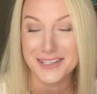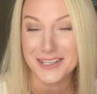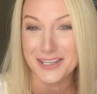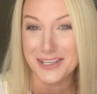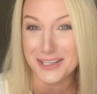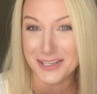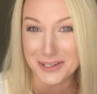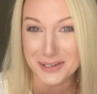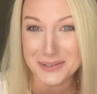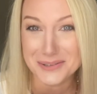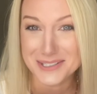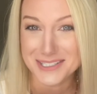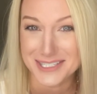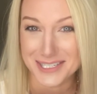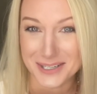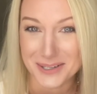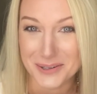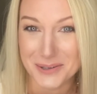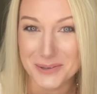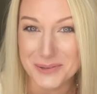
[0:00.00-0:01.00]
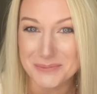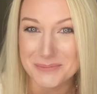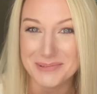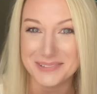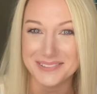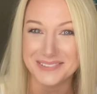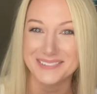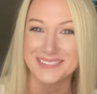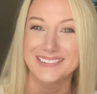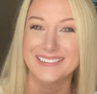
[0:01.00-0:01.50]
YouTube.
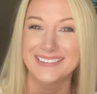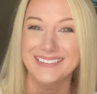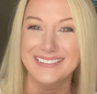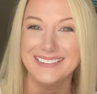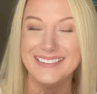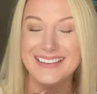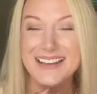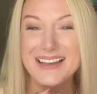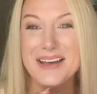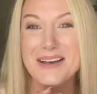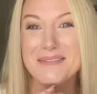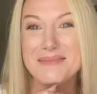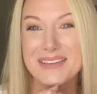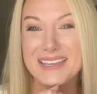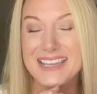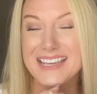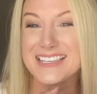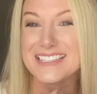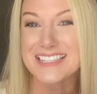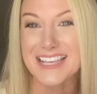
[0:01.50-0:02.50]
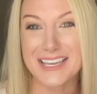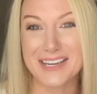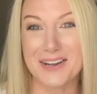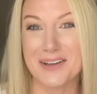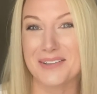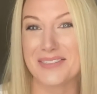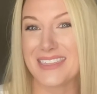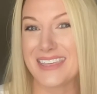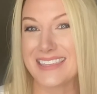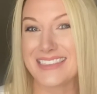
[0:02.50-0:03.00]
Because I
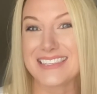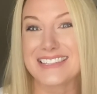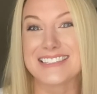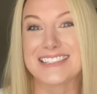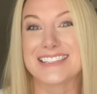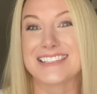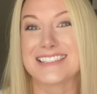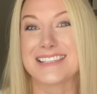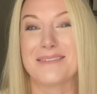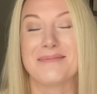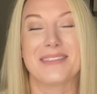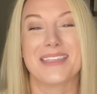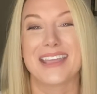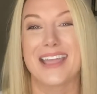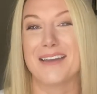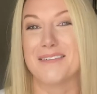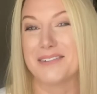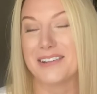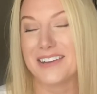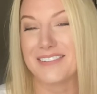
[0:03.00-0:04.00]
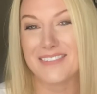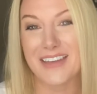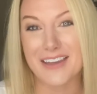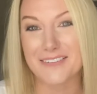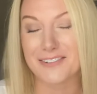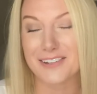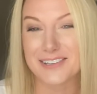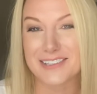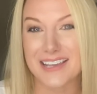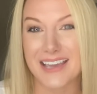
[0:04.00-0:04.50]
don't think this is something I would have
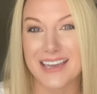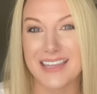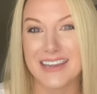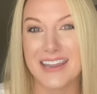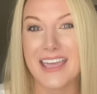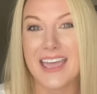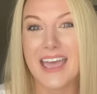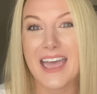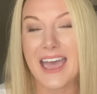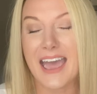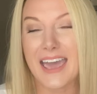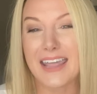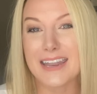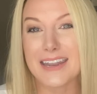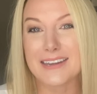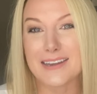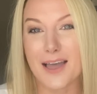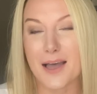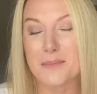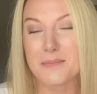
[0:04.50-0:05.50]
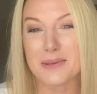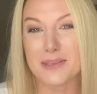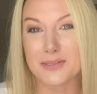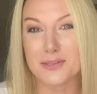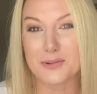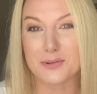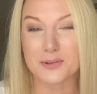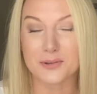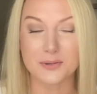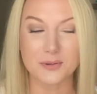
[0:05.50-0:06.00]
ever done had I not been
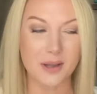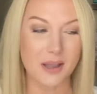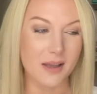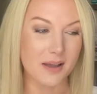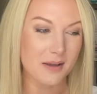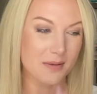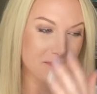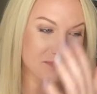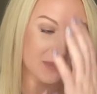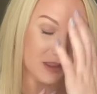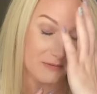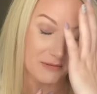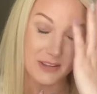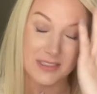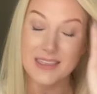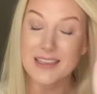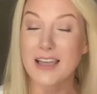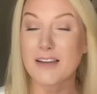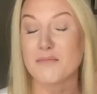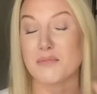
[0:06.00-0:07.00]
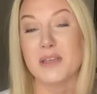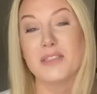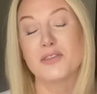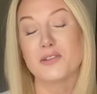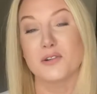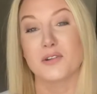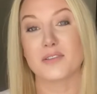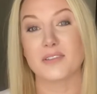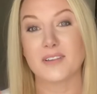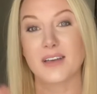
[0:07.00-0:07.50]
through everything I've been
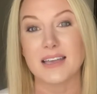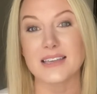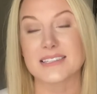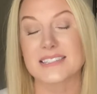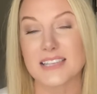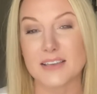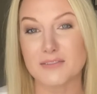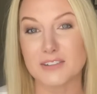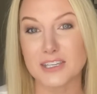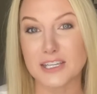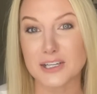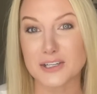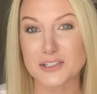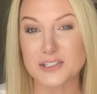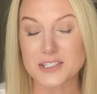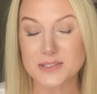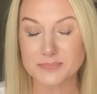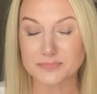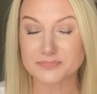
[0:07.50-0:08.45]
through in the last 7 years.